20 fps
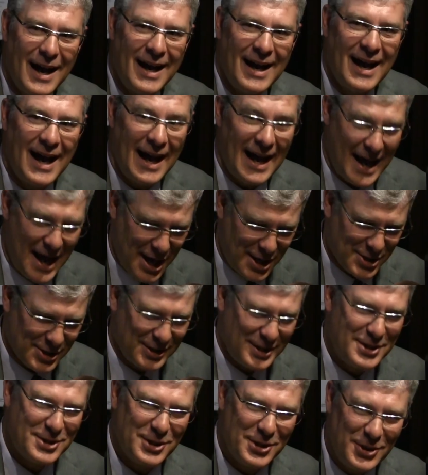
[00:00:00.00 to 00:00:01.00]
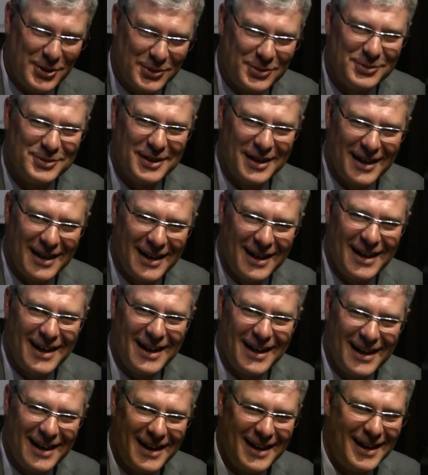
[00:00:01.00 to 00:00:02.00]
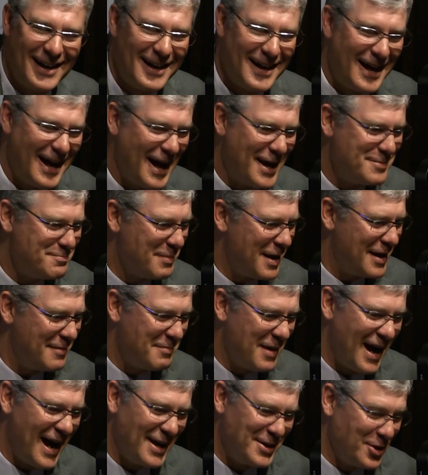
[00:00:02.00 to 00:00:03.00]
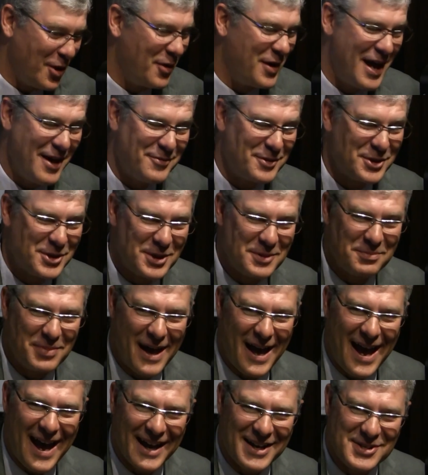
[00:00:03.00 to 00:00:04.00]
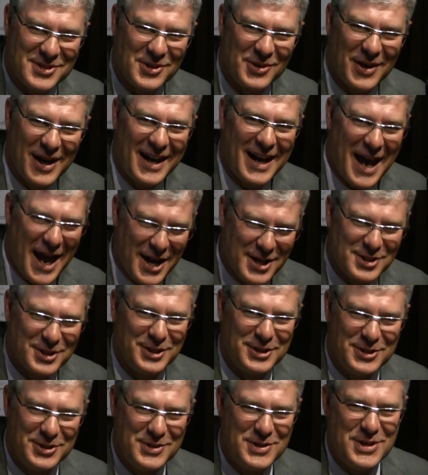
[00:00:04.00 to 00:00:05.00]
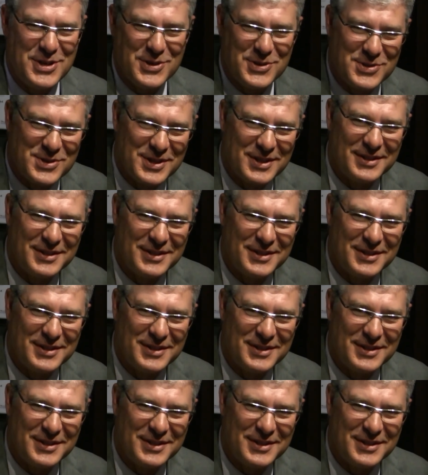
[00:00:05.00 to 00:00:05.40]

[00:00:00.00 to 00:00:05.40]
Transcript: I actually do. I don't have a good back, so I actually do use